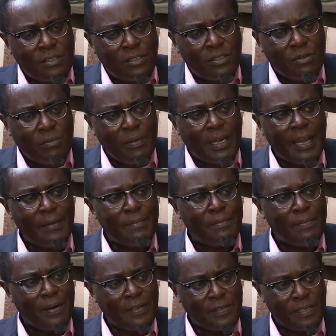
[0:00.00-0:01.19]
to become
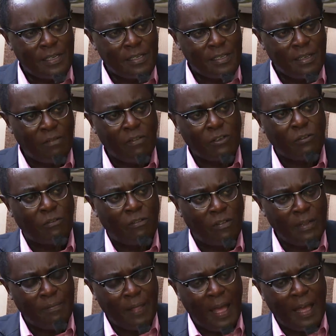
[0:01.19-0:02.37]
president, if you're to
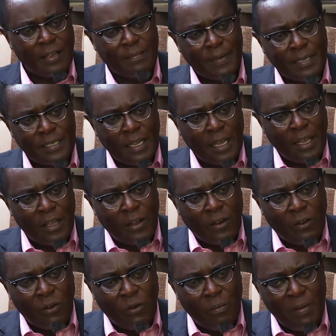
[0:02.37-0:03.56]
flip the argument,
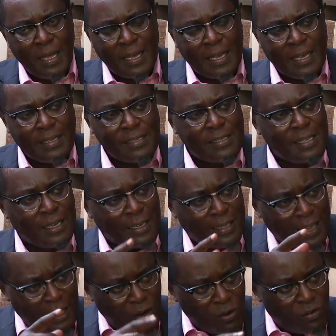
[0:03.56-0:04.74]
will be against
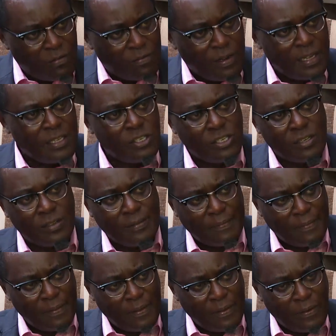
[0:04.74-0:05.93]
that law of nature
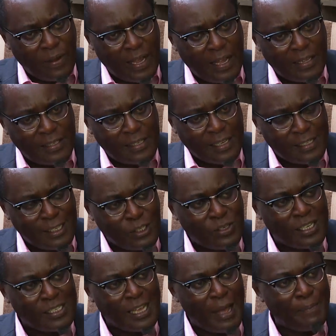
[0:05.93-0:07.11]
where succession
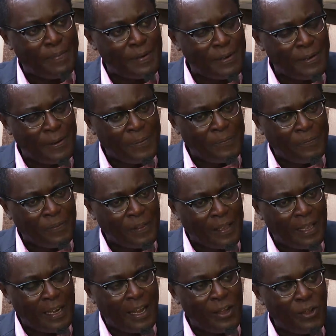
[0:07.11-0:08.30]
has happened,
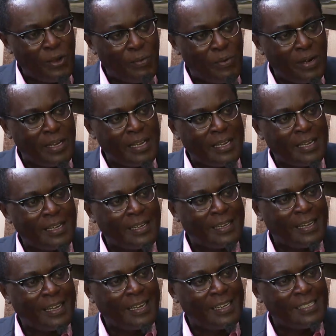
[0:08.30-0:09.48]
and now you're bringing
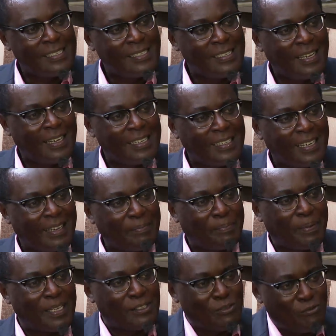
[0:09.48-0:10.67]
a
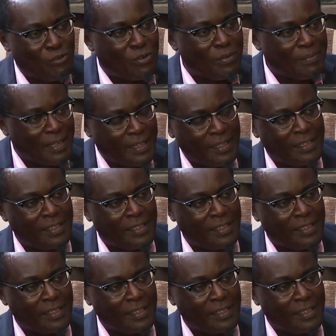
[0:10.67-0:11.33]
person from